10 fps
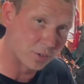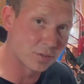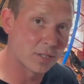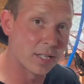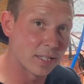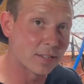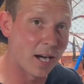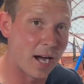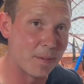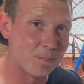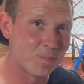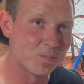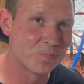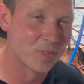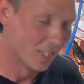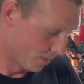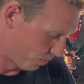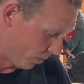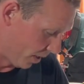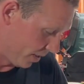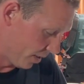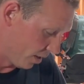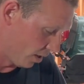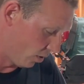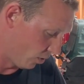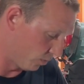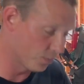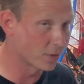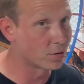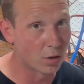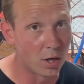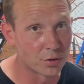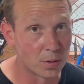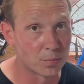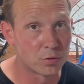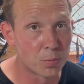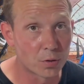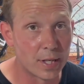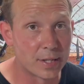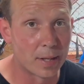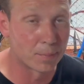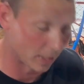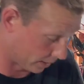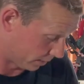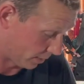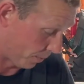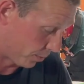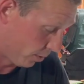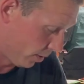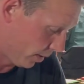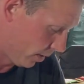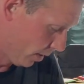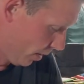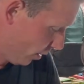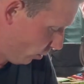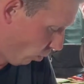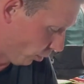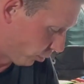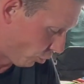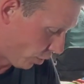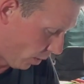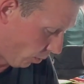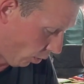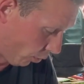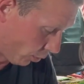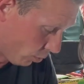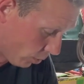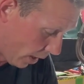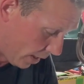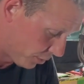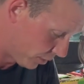just saying, it's hot. But, you know, this is awesome. I'm super glad that I'm getting this opportunity to also share with all of you guys,